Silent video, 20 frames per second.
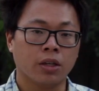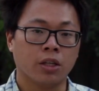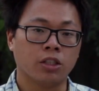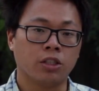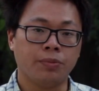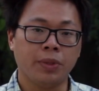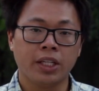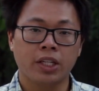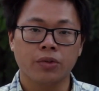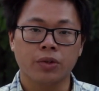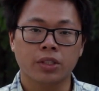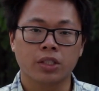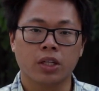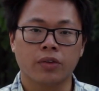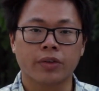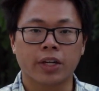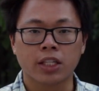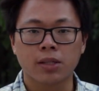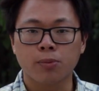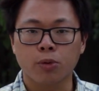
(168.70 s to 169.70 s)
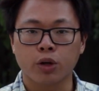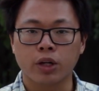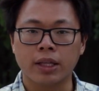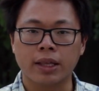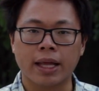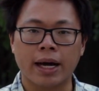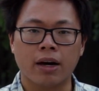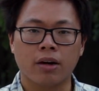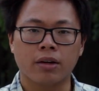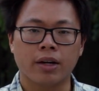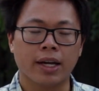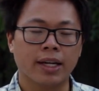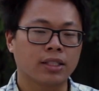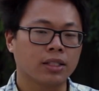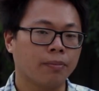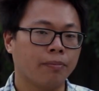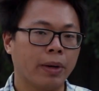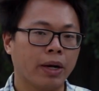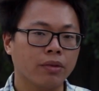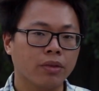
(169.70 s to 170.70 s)
The speaker itself gets pretty loud.
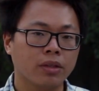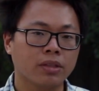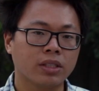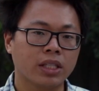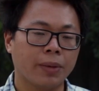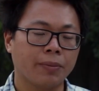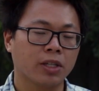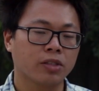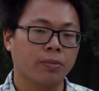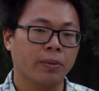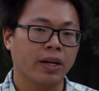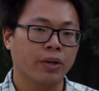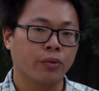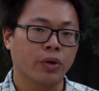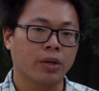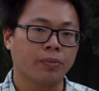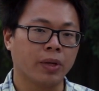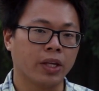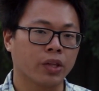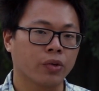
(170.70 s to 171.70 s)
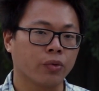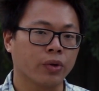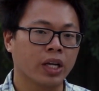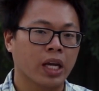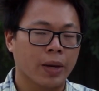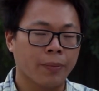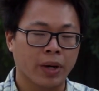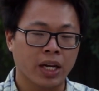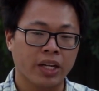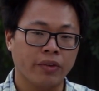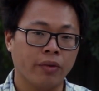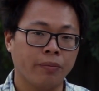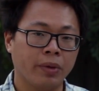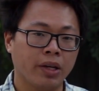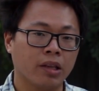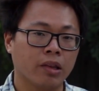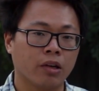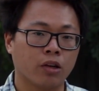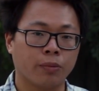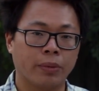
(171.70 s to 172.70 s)
It's about the same as my Redmi 3, it might even
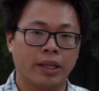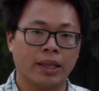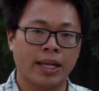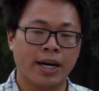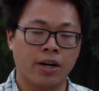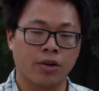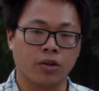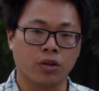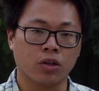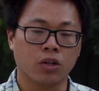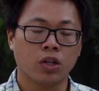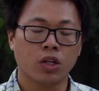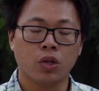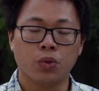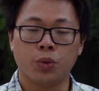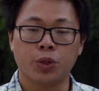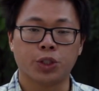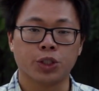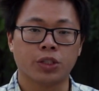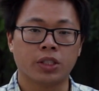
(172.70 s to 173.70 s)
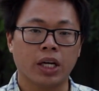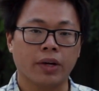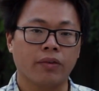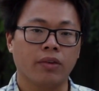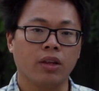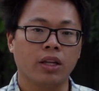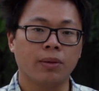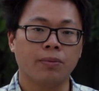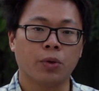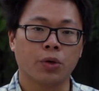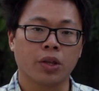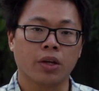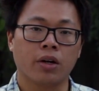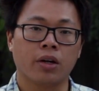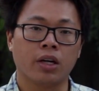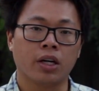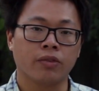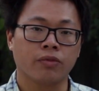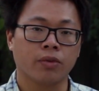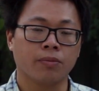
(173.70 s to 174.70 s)
be a little bit louder, which is definitely more than
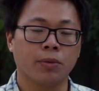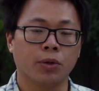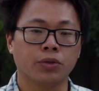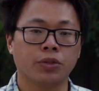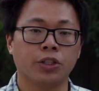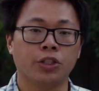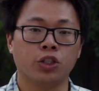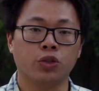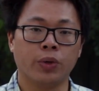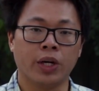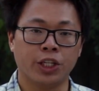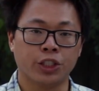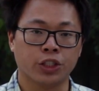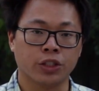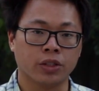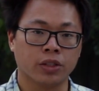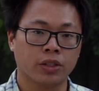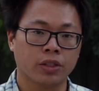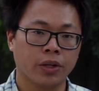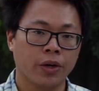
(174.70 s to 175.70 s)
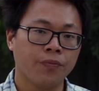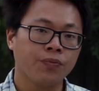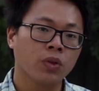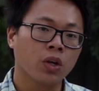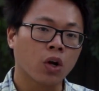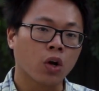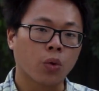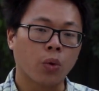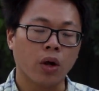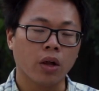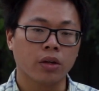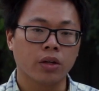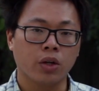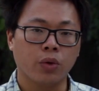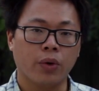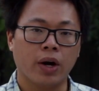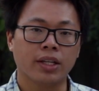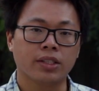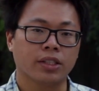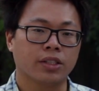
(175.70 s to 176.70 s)
enough for most situations.
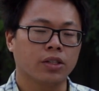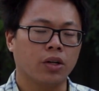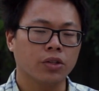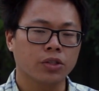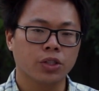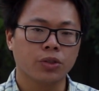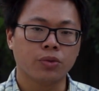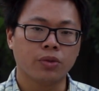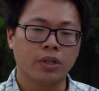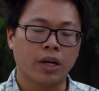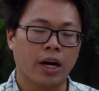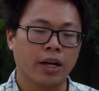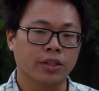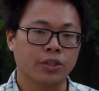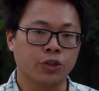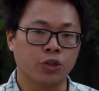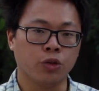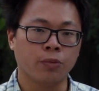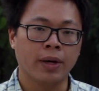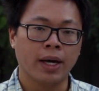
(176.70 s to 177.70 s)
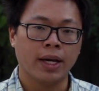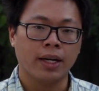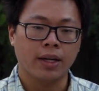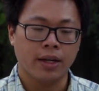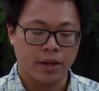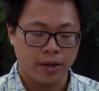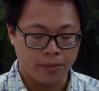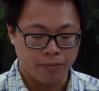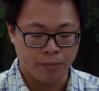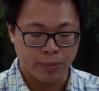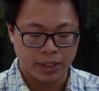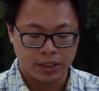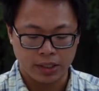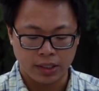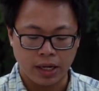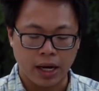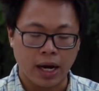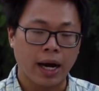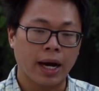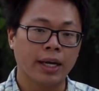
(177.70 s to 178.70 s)
Quality-wise, it's also not too bad. Mids
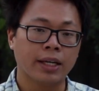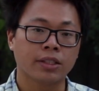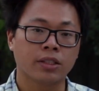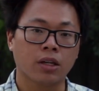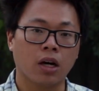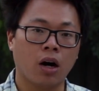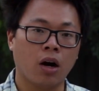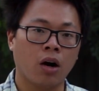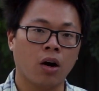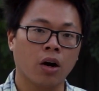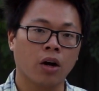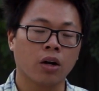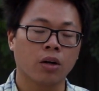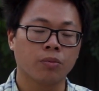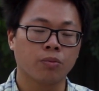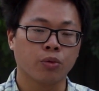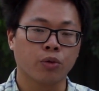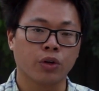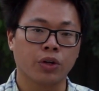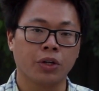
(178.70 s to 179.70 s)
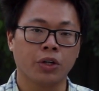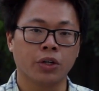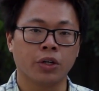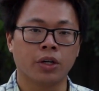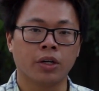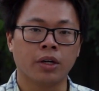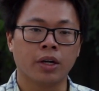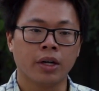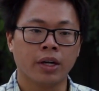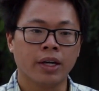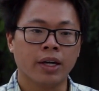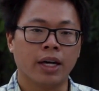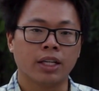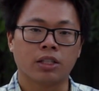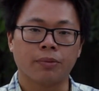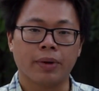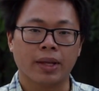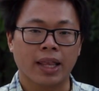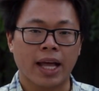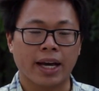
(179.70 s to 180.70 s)
and highs are pretty good.
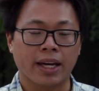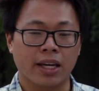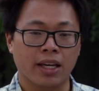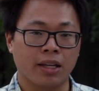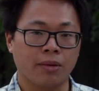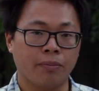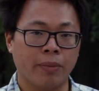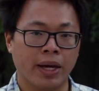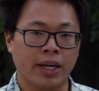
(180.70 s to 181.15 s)
It's a bit lacking in